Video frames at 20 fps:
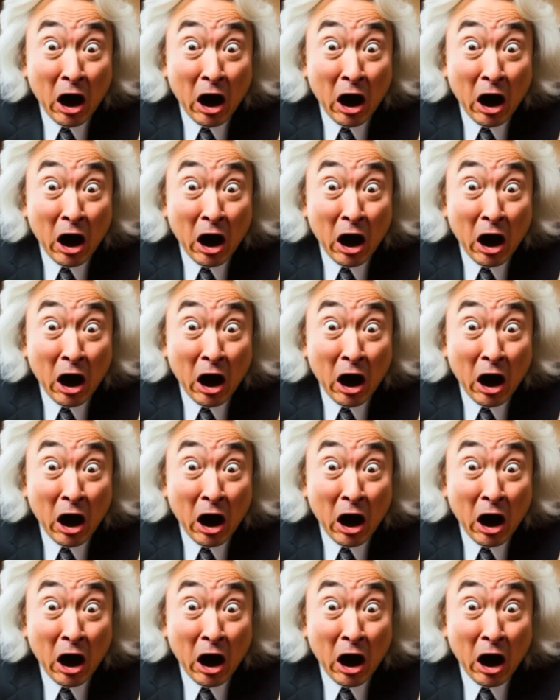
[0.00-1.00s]

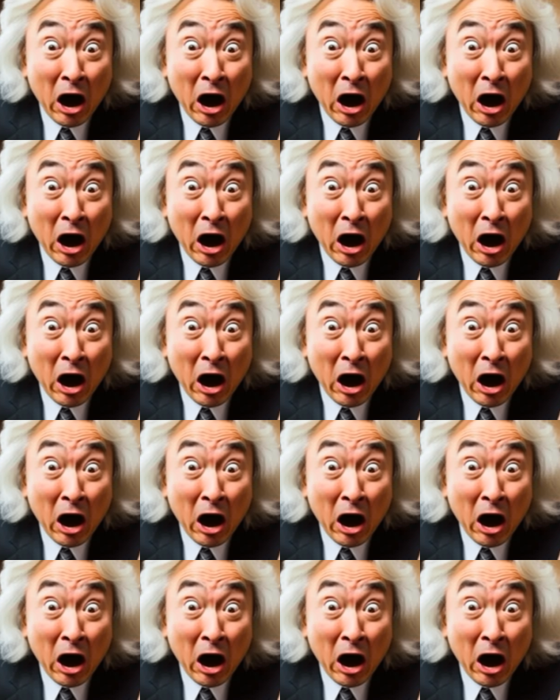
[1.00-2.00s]

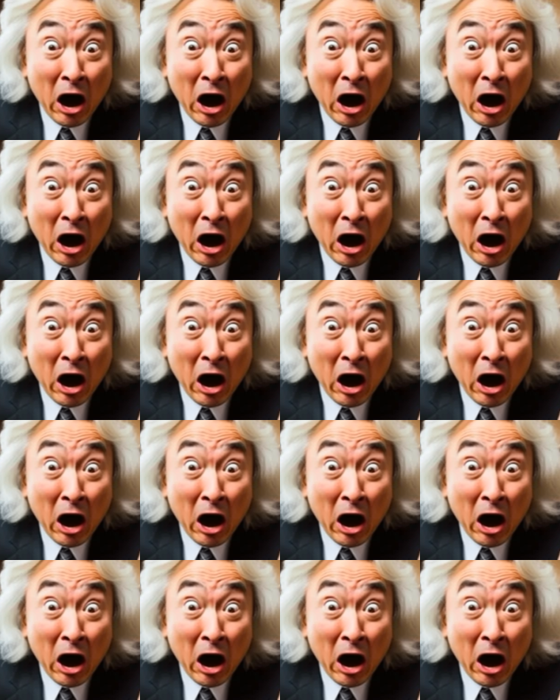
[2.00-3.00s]

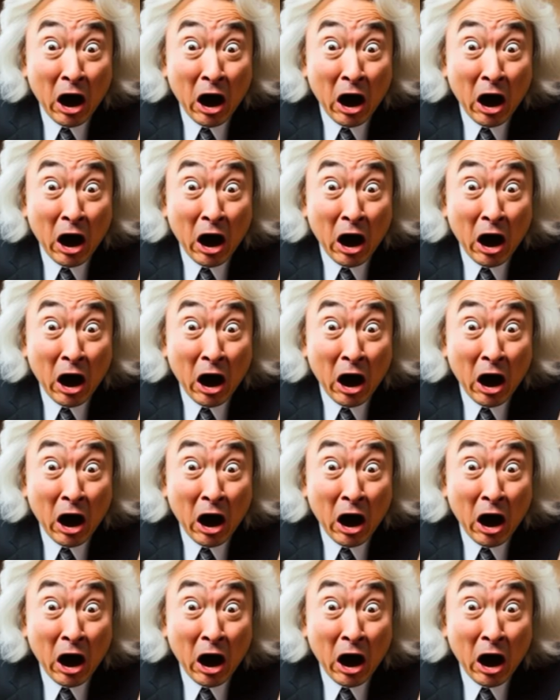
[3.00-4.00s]

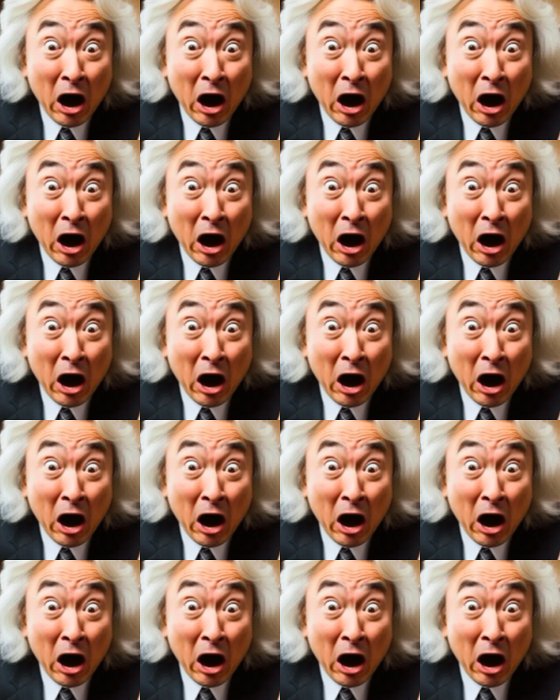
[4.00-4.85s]
The face doesn't move, so there is nothing to read.